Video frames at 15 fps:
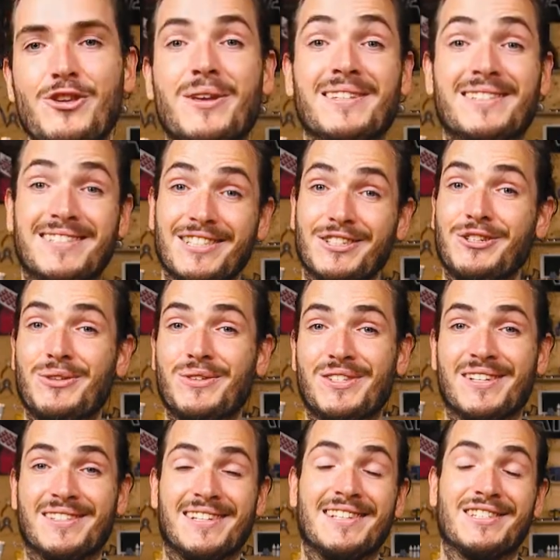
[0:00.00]
You can still use
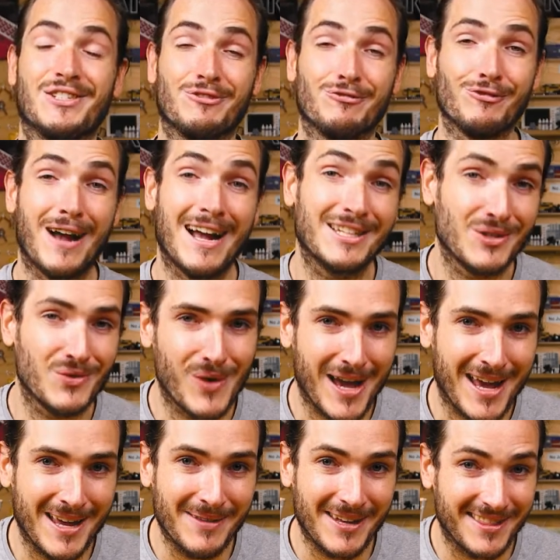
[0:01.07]
your sensor right
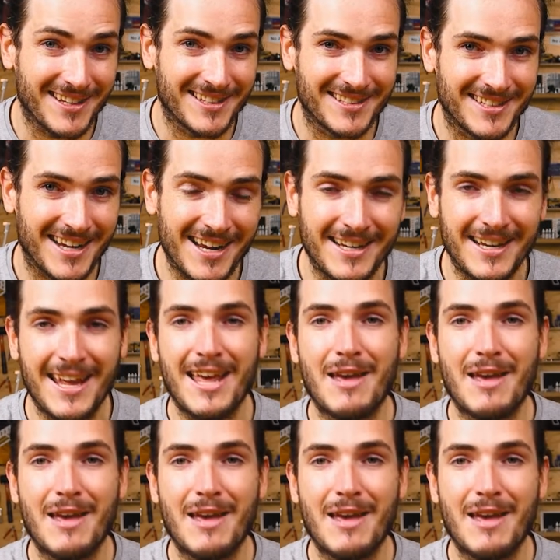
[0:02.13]
away in this state,